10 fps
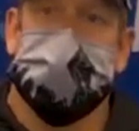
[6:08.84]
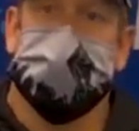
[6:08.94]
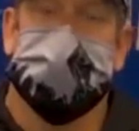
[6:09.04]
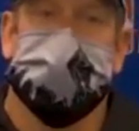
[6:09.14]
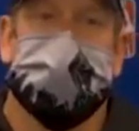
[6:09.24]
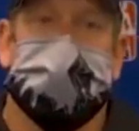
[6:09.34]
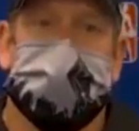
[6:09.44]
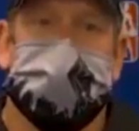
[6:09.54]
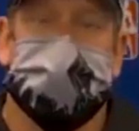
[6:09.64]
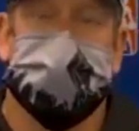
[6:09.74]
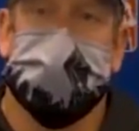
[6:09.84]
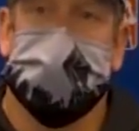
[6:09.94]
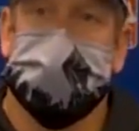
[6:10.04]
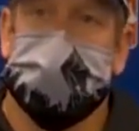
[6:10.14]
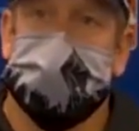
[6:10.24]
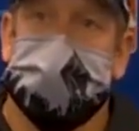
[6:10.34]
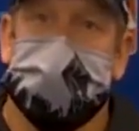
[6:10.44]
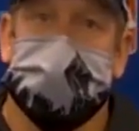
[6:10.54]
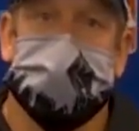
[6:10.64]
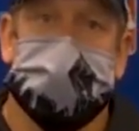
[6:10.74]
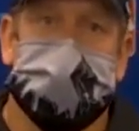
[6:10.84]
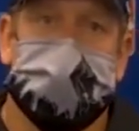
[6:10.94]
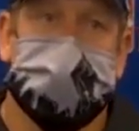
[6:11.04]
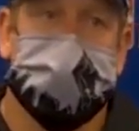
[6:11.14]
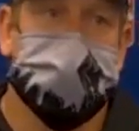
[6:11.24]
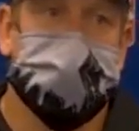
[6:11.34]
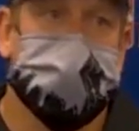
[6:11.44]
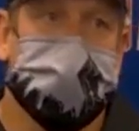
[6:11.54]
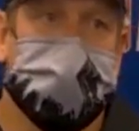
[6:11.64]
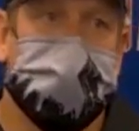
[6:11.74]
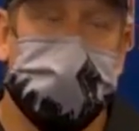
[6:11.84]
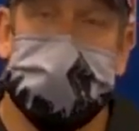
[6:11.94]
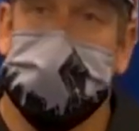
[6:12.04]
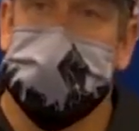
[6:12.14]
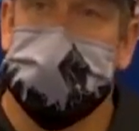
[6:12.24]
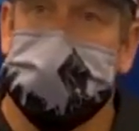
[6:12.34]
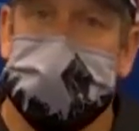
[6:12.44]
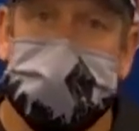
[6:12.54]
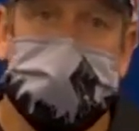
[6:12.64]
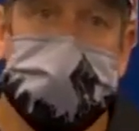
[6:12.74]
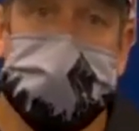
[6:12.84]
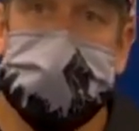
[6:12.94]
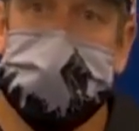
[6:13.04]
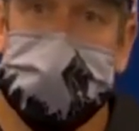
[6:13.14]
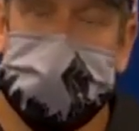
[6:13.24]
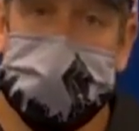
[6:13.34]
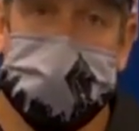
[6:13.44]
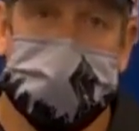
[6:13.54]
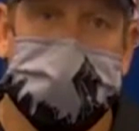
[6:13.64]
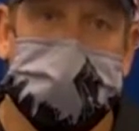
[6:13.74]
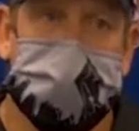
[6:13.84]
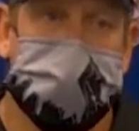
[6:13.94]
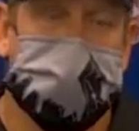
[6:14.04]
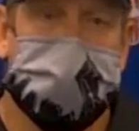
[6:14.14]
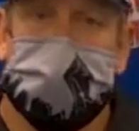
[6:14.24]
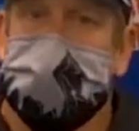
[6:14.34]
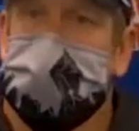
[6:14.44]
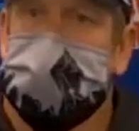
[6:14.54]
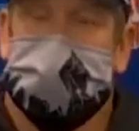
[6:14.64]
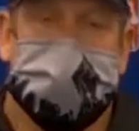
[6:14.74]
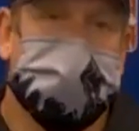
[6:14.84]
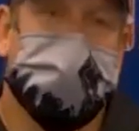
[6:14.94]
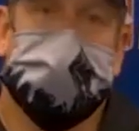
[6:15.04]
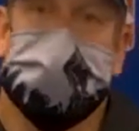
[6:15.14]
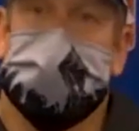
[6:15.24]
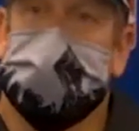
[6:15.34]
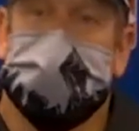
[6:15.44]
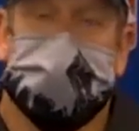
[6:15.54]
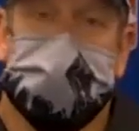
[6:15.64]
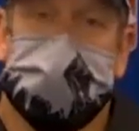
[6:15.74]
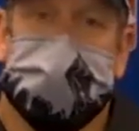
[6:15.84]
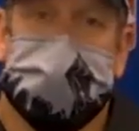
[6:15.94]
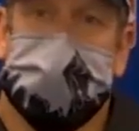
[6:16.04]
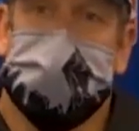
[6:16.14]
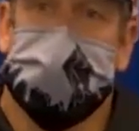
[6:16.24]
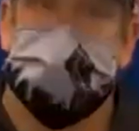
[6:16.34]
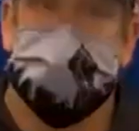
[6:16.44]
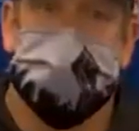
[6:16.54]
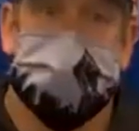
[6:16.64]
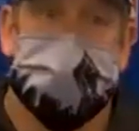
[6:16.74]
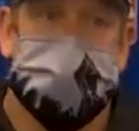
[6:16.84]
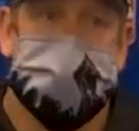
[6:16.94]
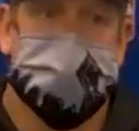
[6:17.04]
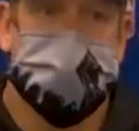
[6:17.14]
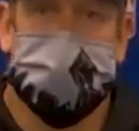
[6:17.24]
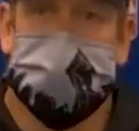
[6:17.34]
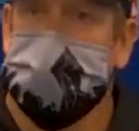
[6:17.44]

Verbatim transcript: Eric, you're going to see a lot of different things over the course of a game and the series. I think you're going to see a lot of a lot of the guys guarding.